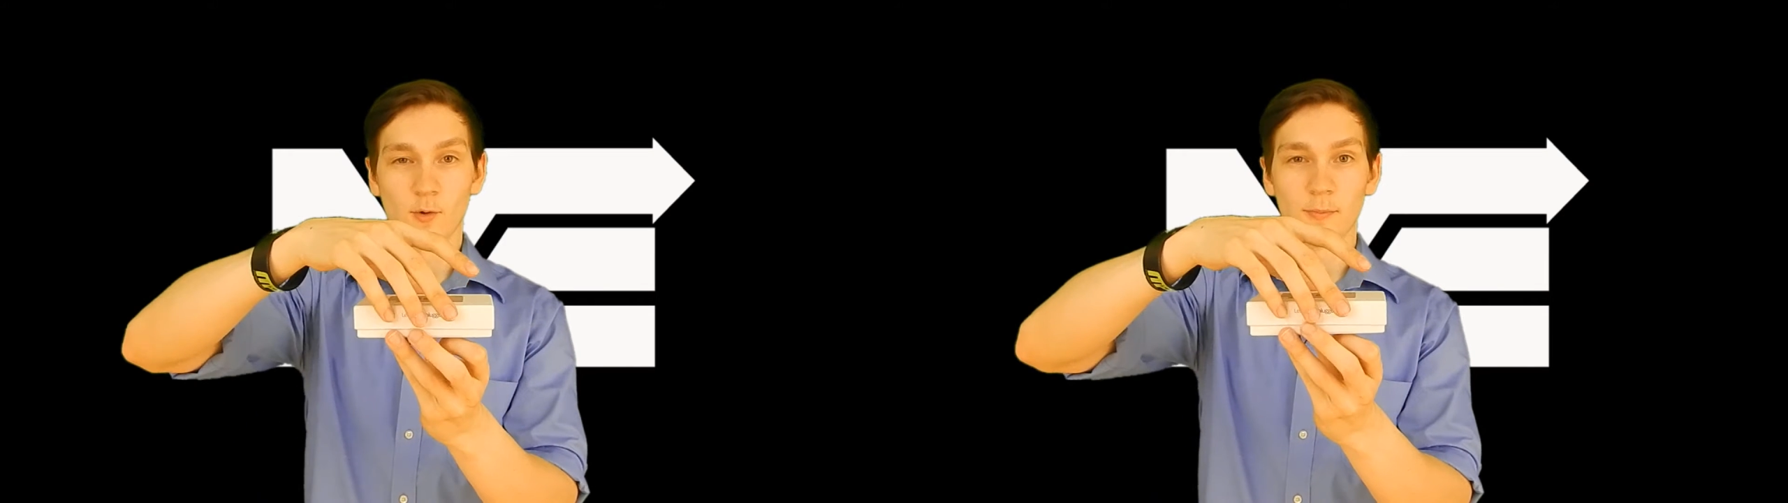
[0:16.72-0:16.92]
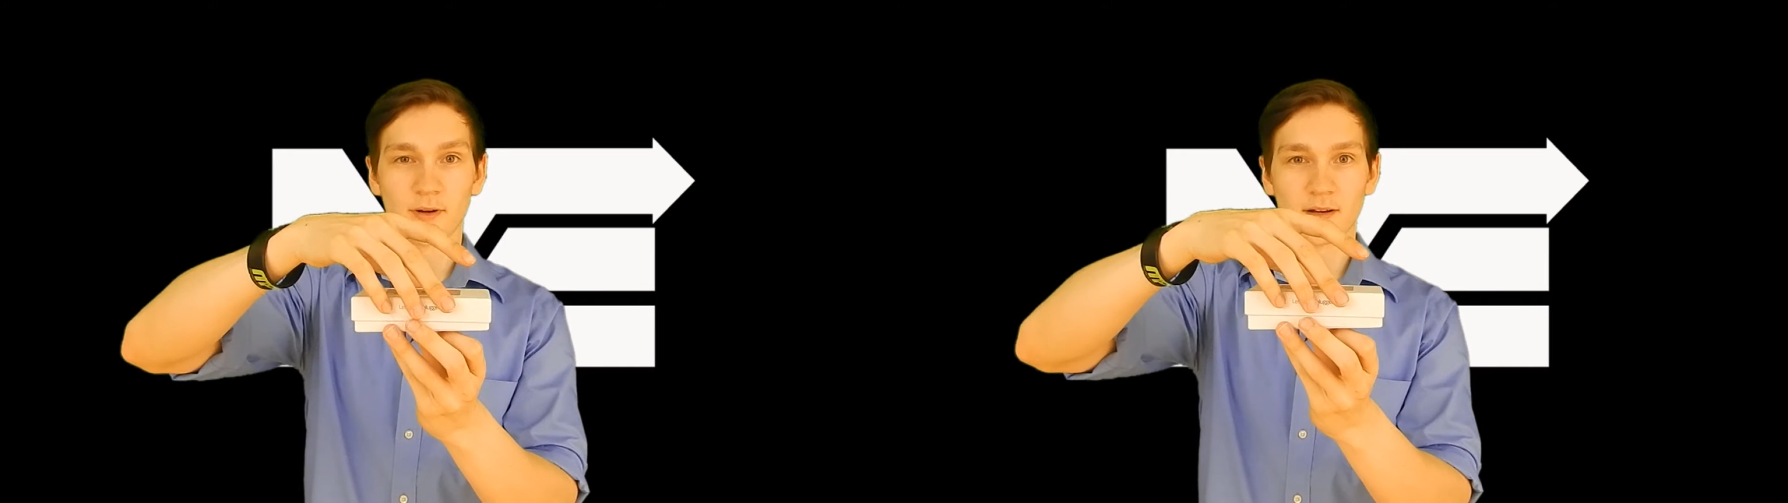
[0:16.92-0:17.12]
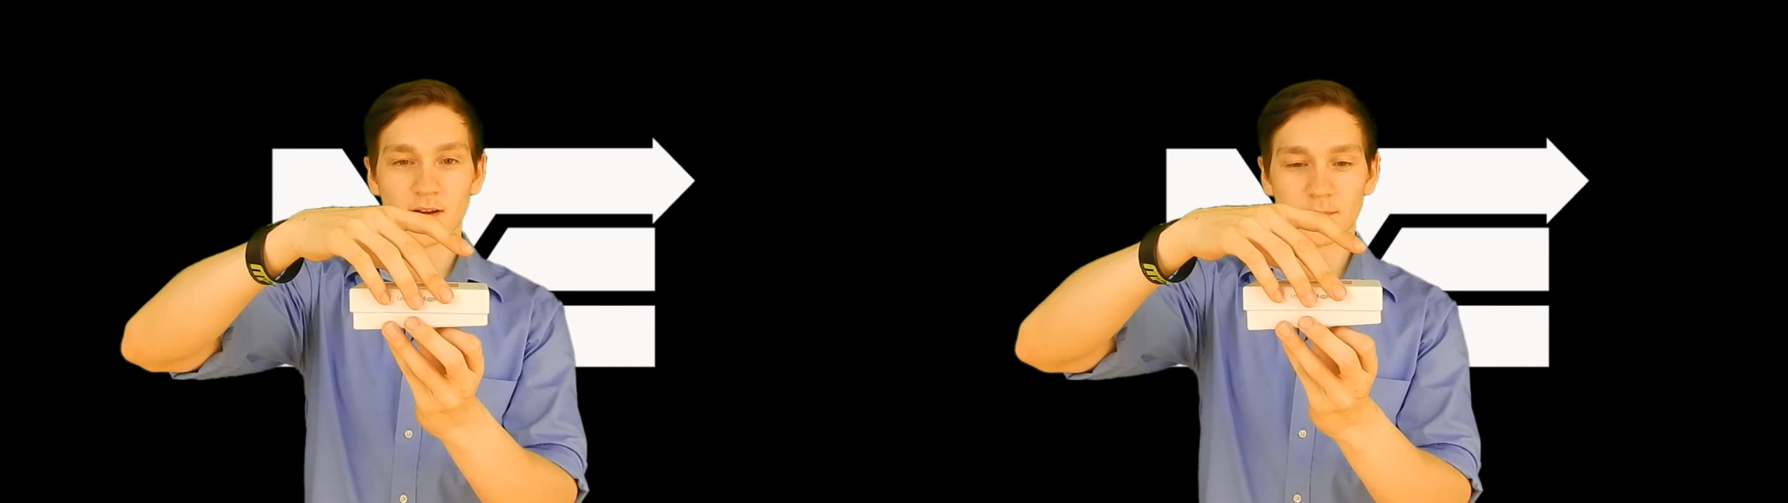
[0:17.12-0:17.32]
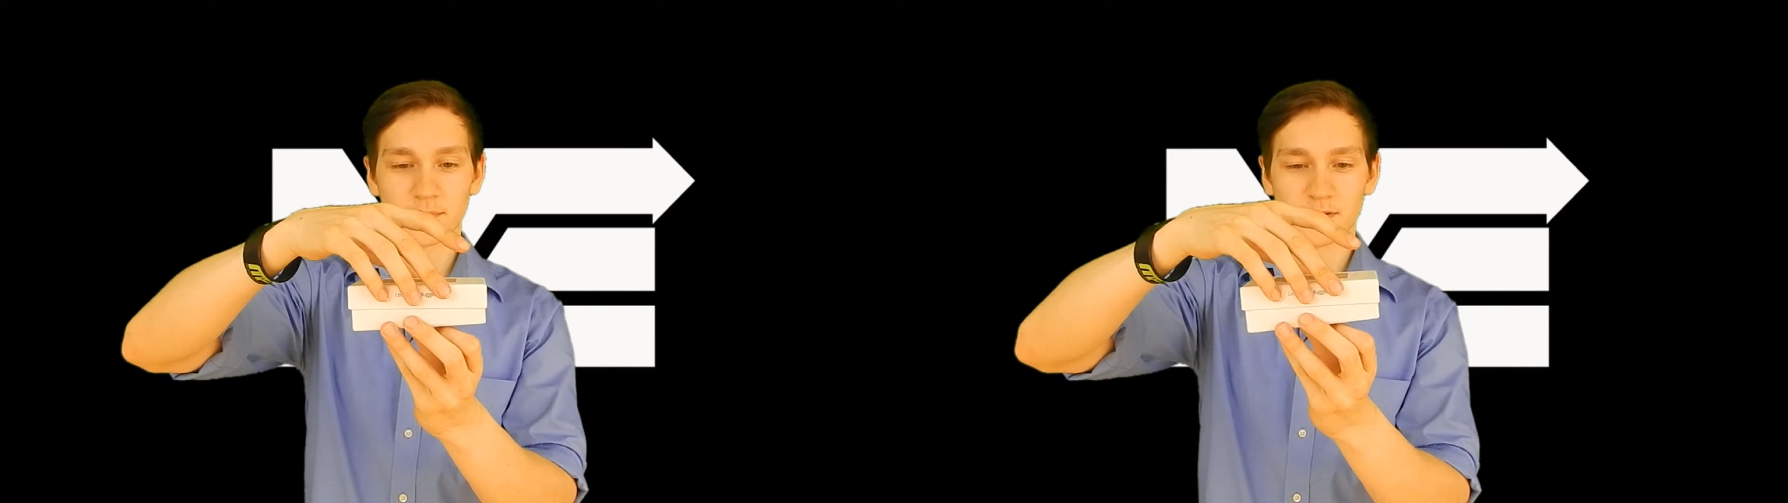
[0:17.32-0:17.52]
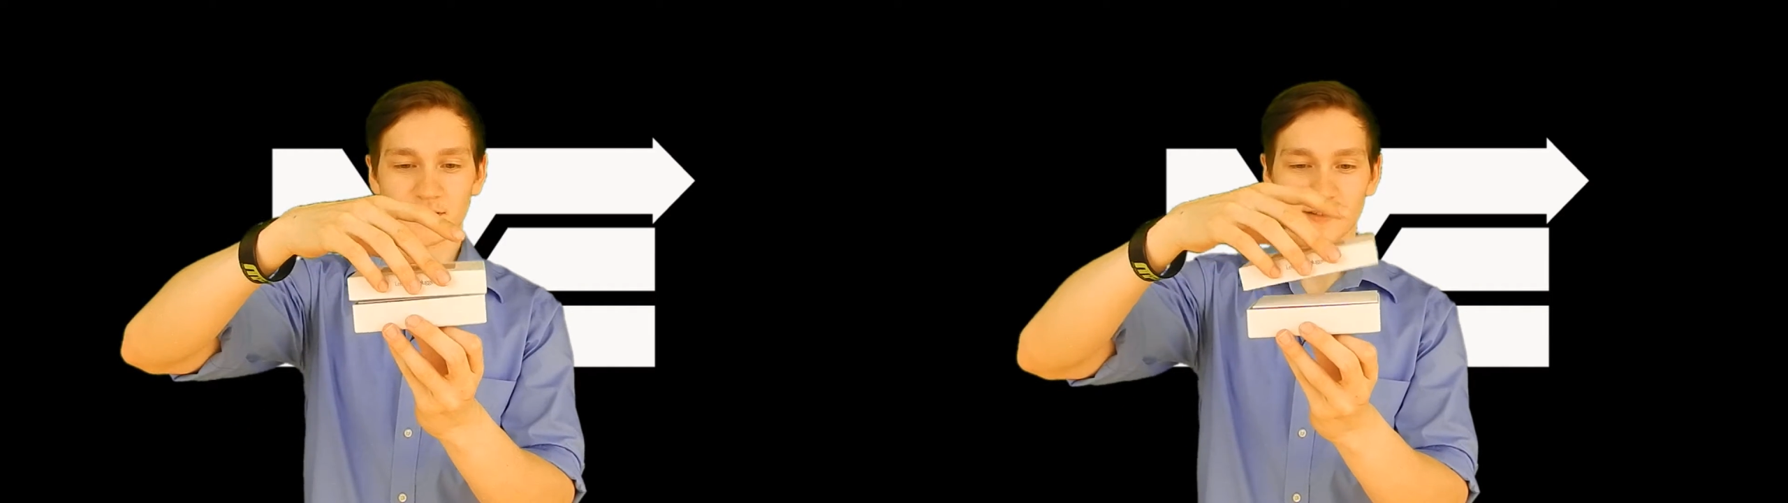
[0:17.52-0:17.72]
You open it up,